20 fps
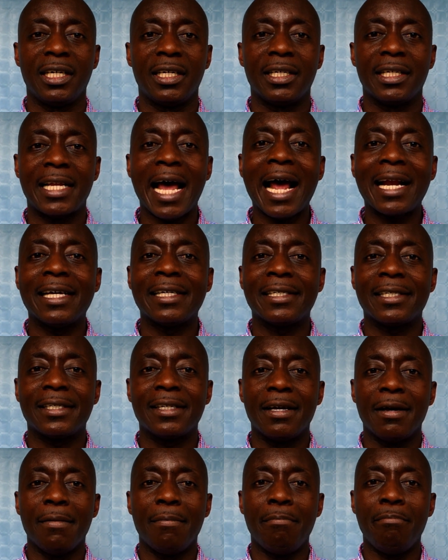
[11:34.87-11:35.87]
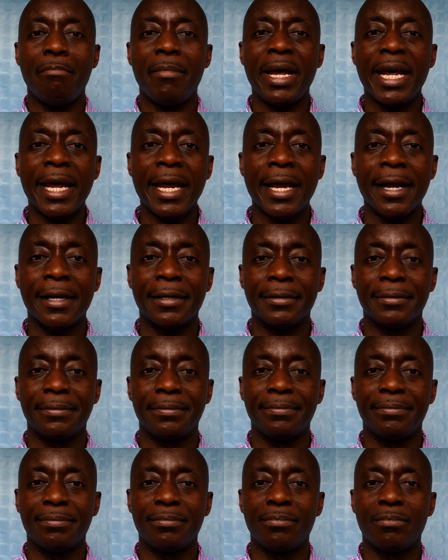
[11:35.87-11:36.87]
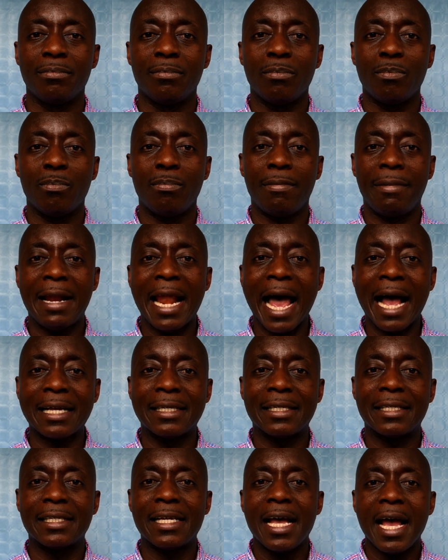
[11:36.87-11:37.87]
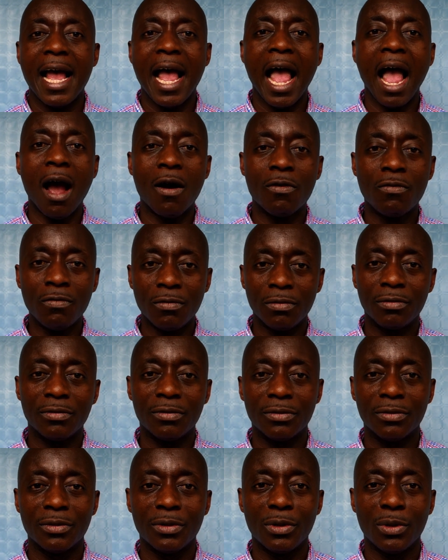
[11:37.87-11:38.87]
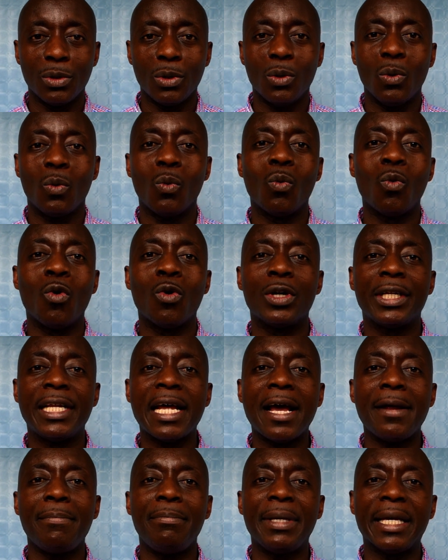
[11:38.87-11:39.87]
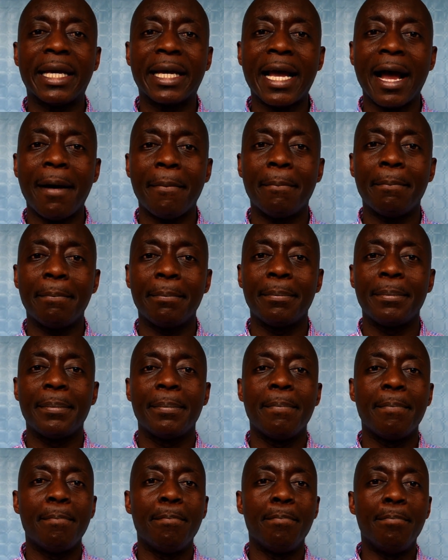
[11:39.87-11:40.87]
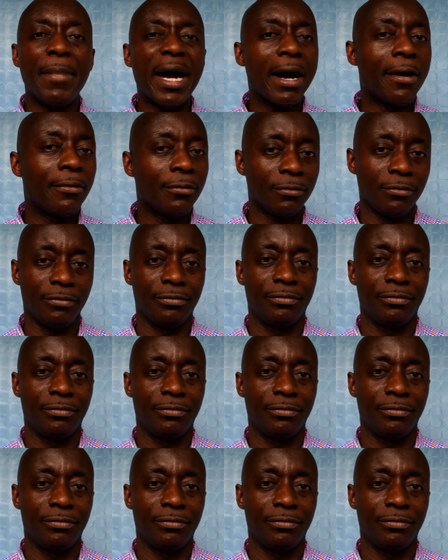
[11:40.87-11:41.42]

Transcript: That is me plus ahu will then become mahu.